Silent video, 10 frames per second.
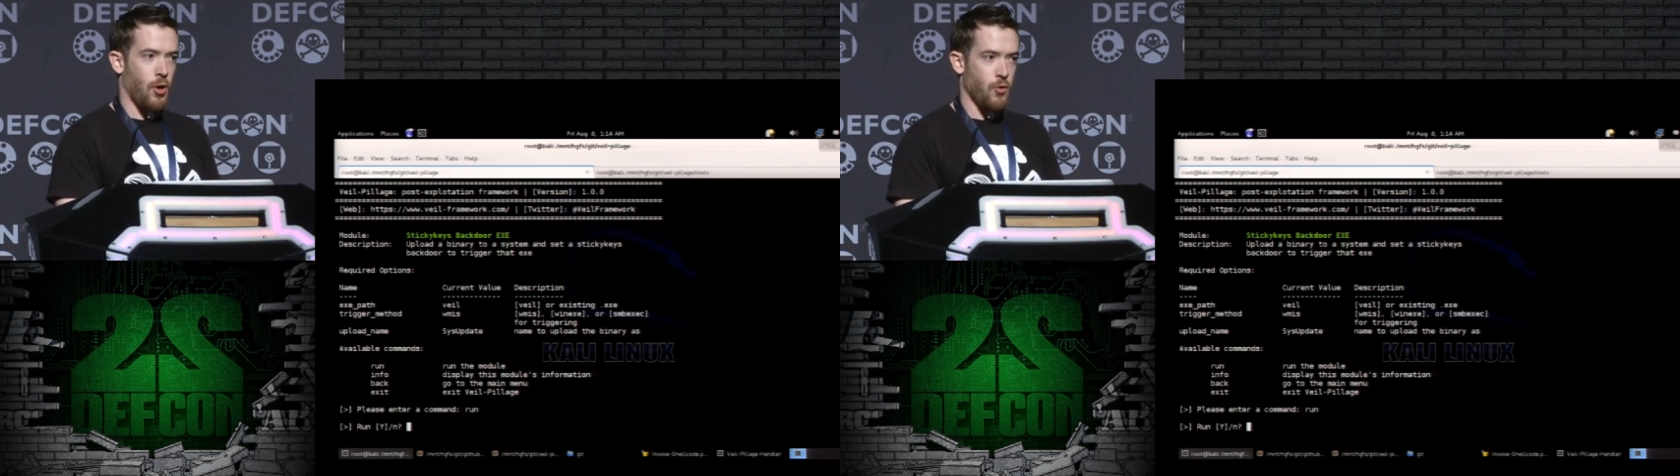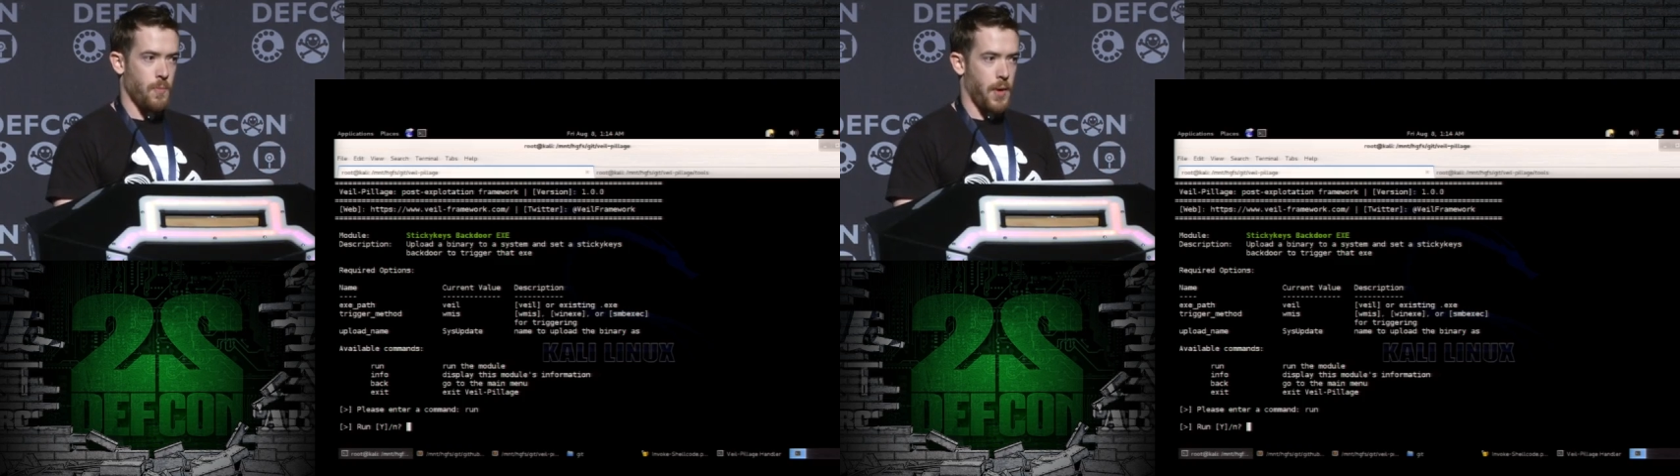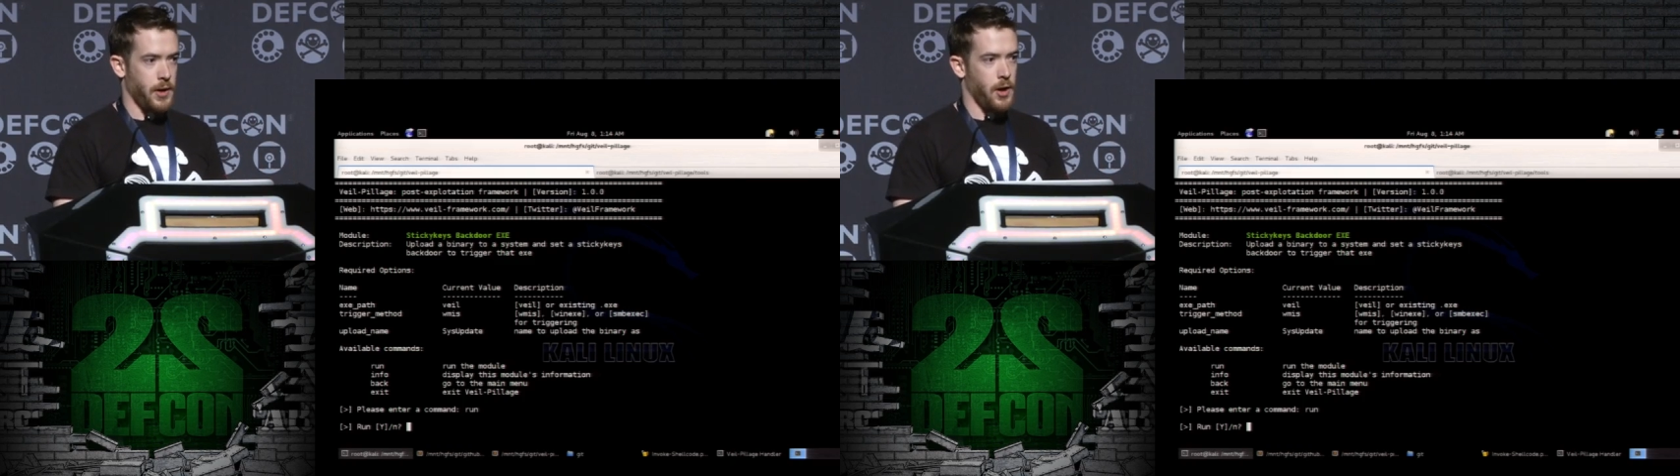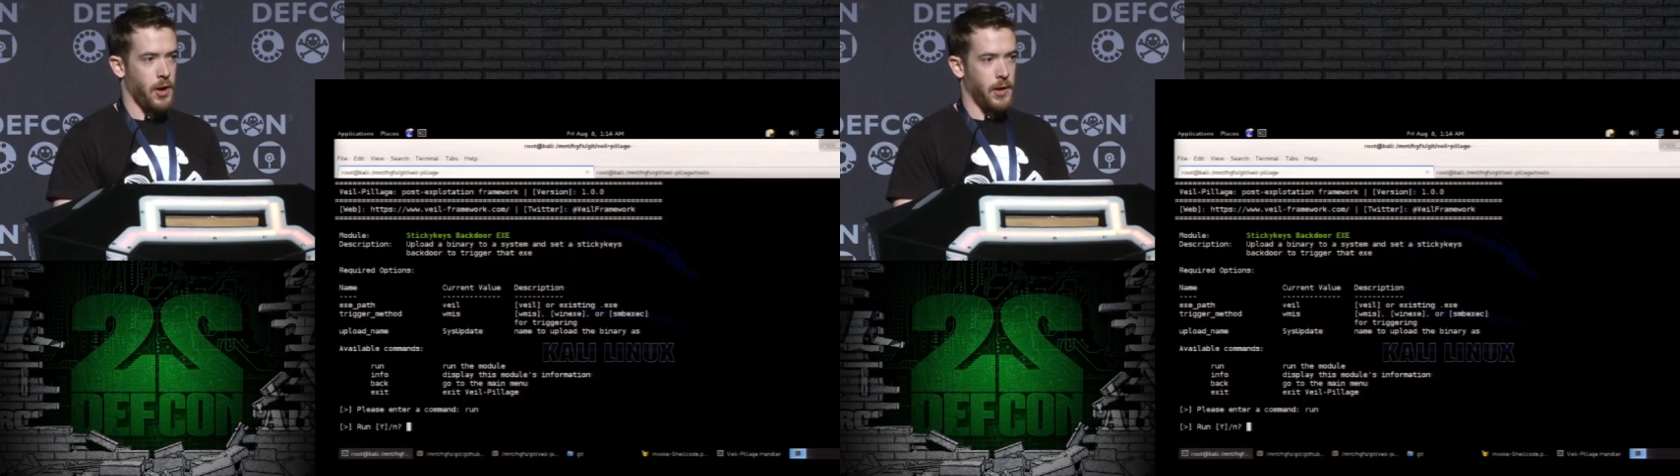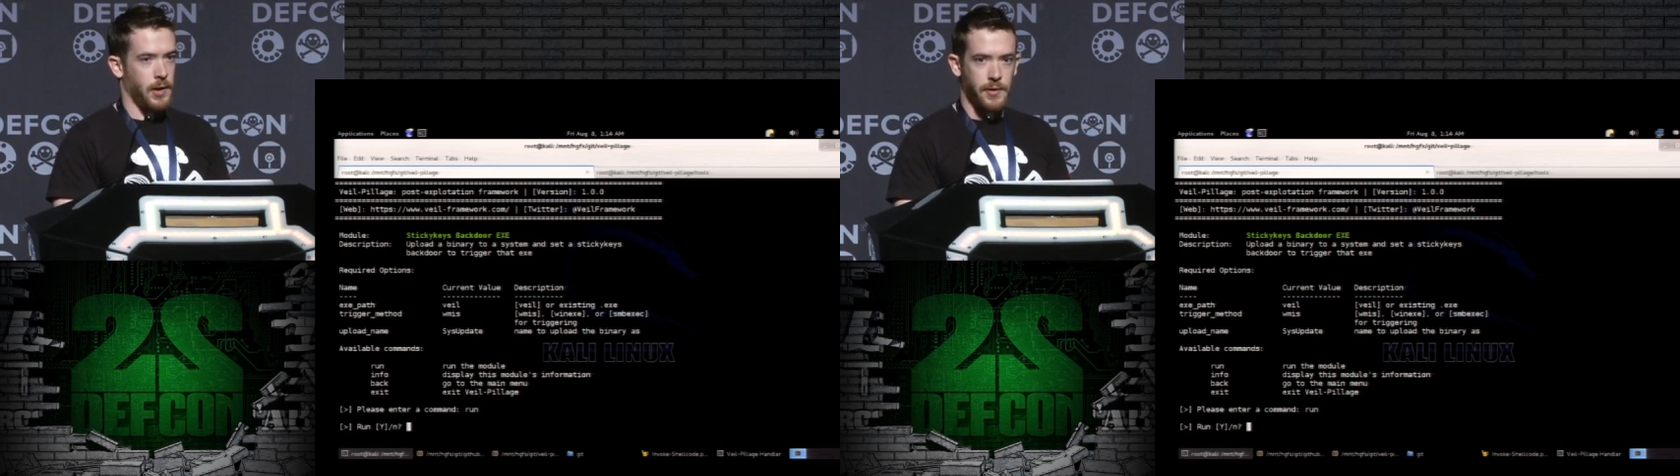own
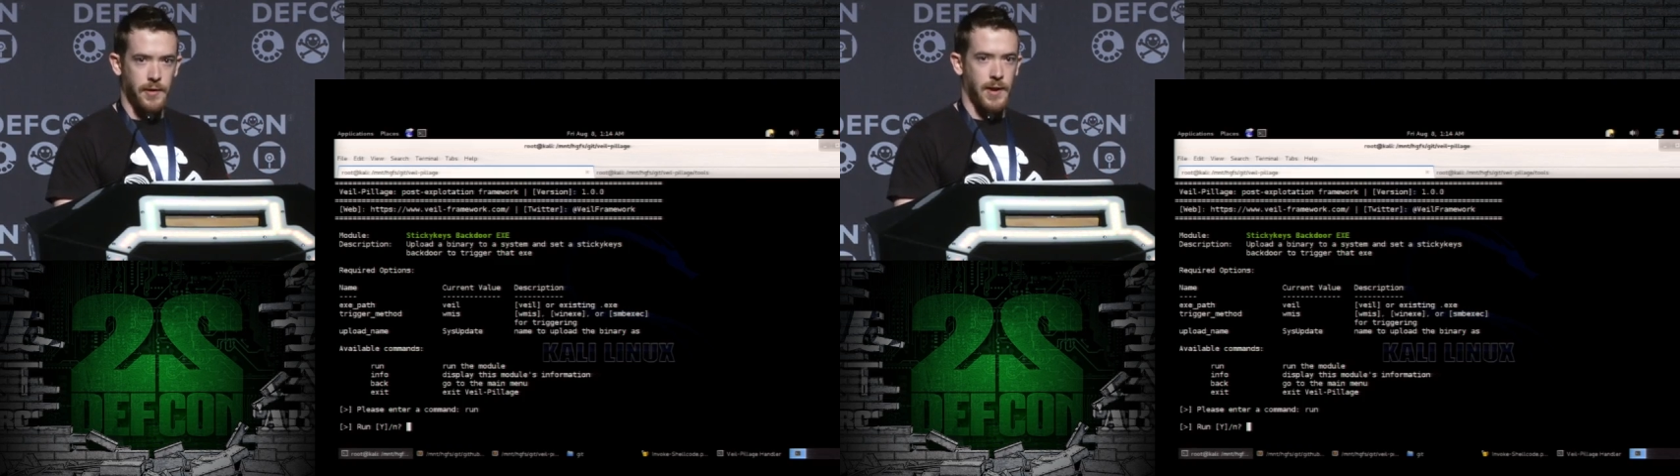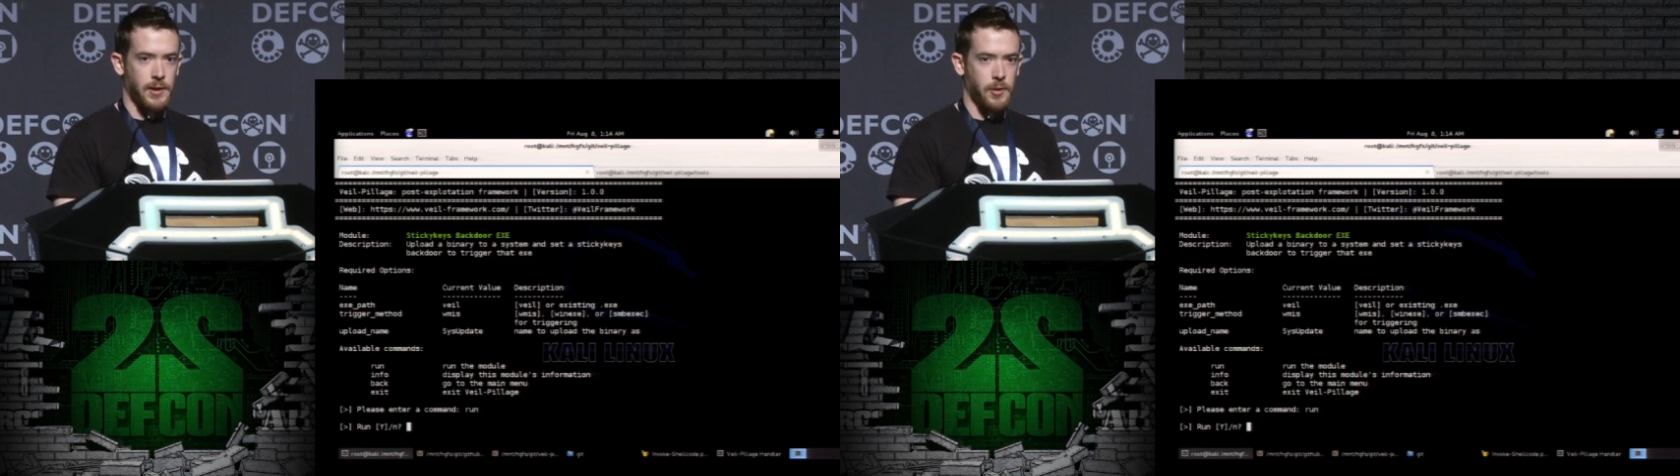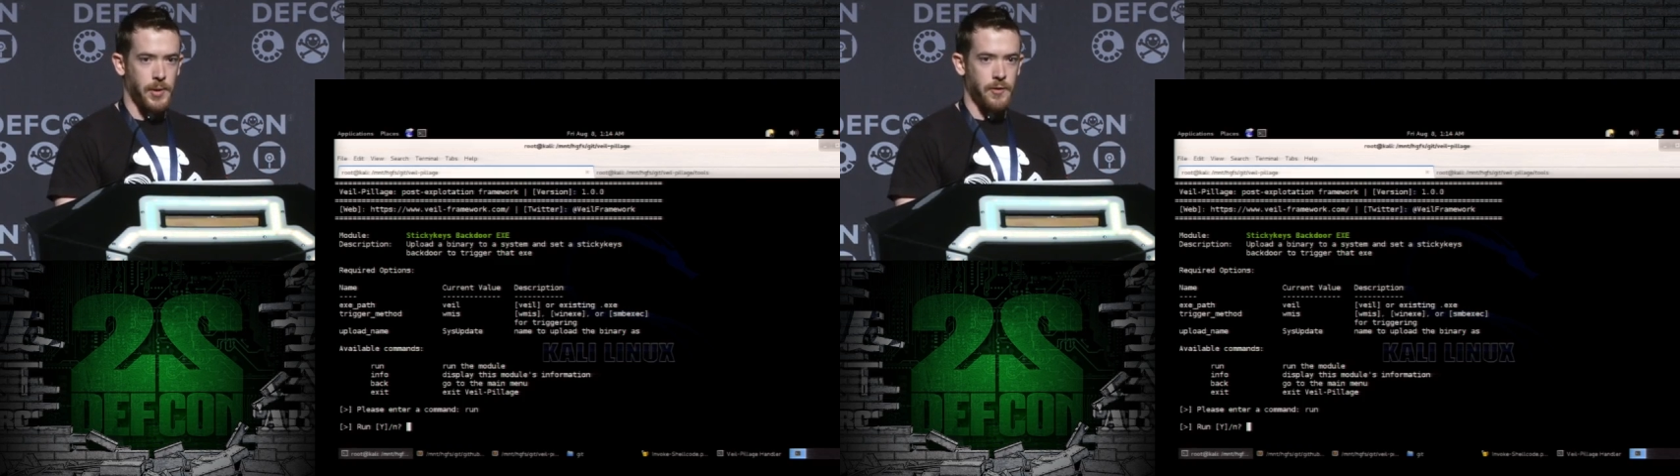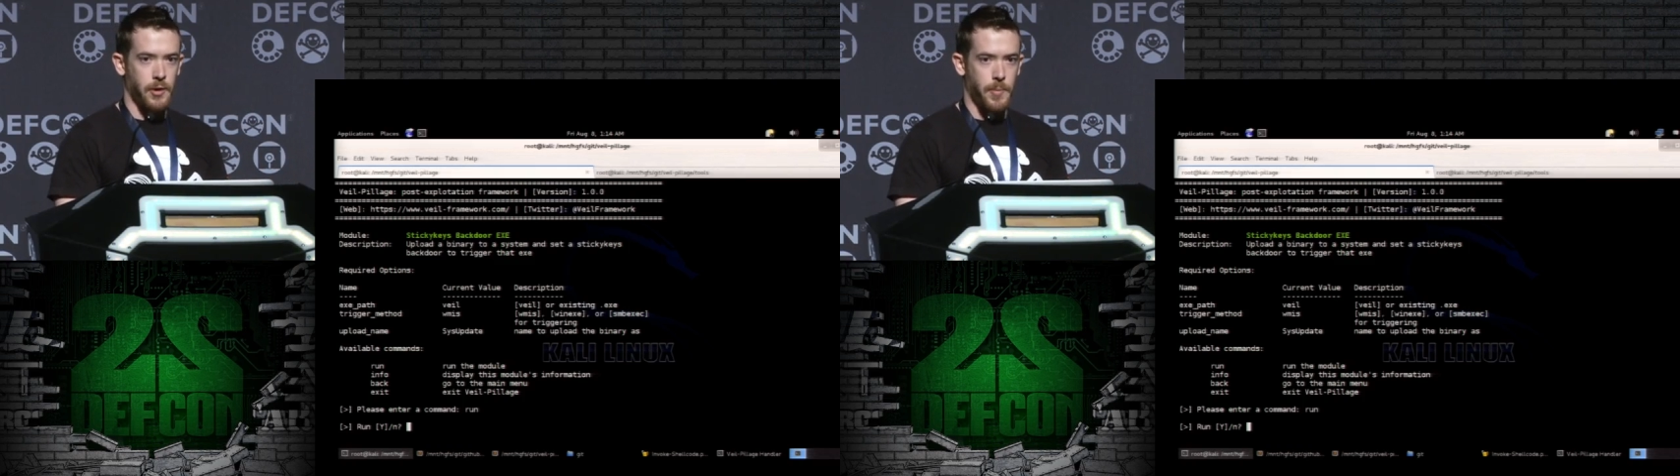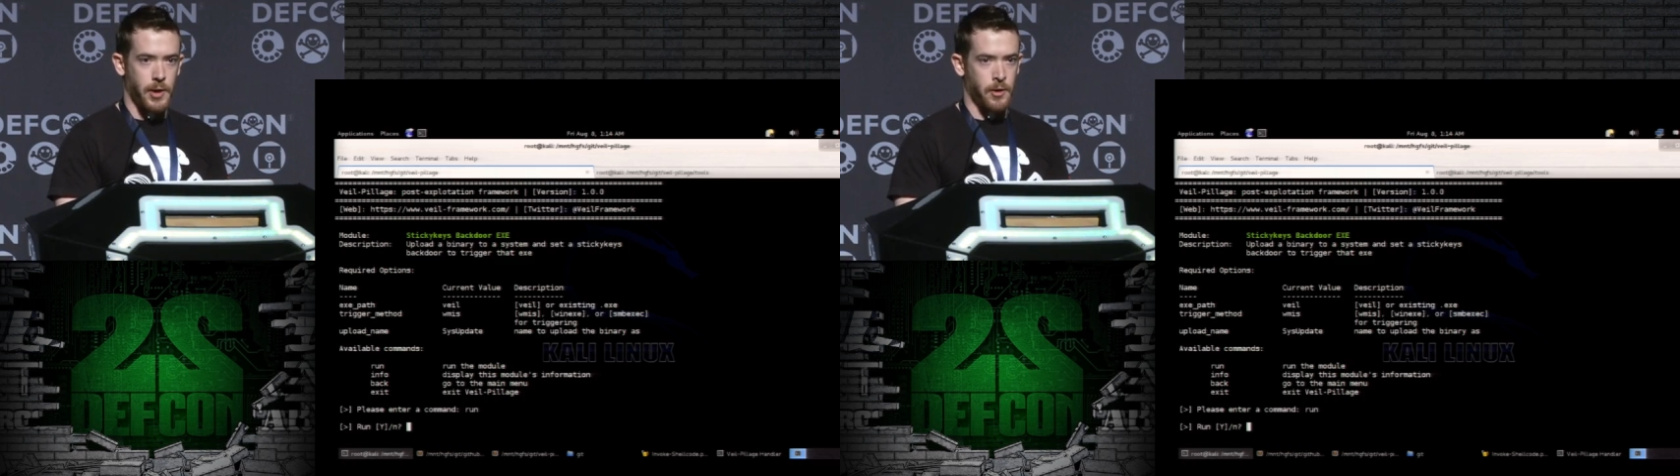binary and set that to be the
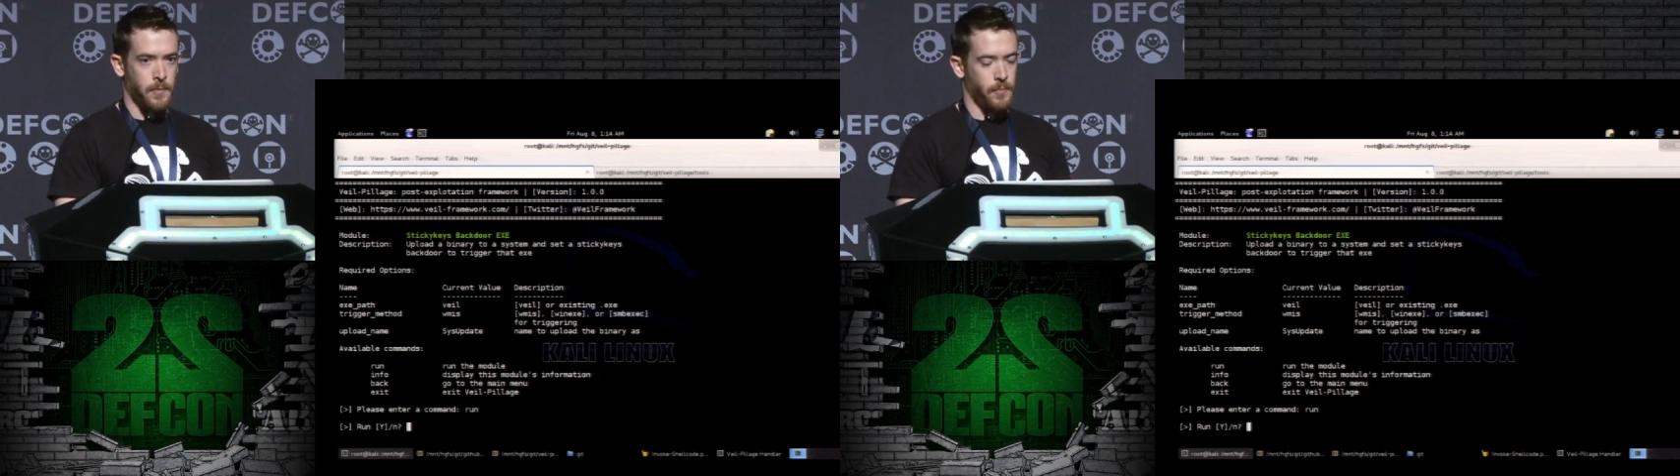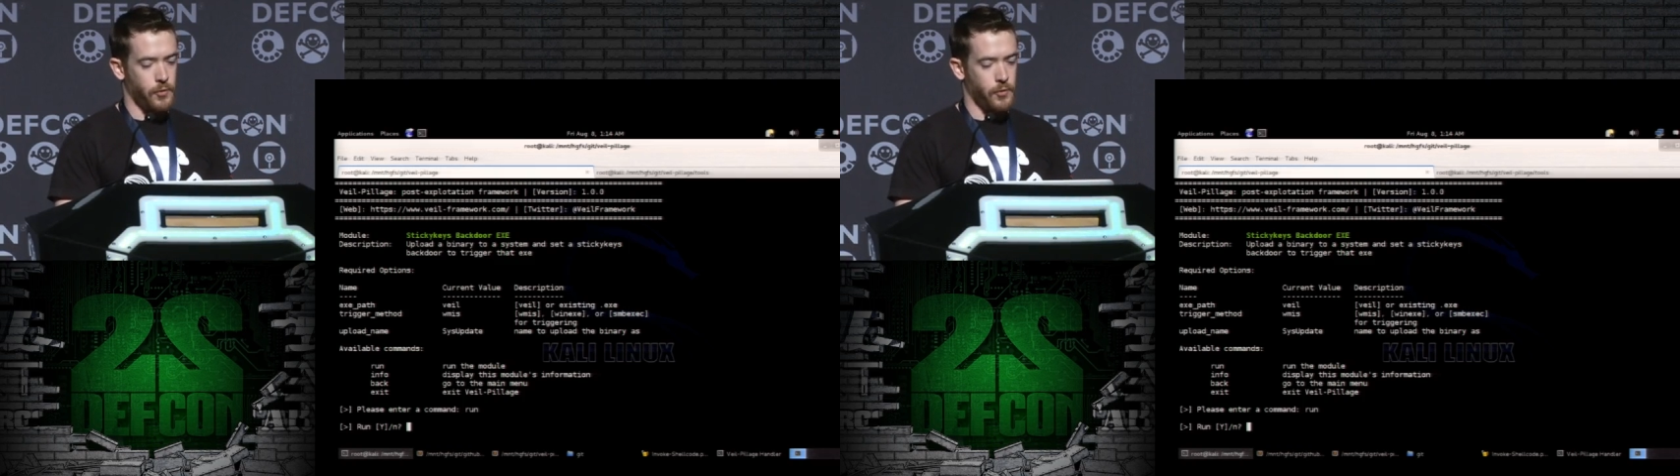debugger.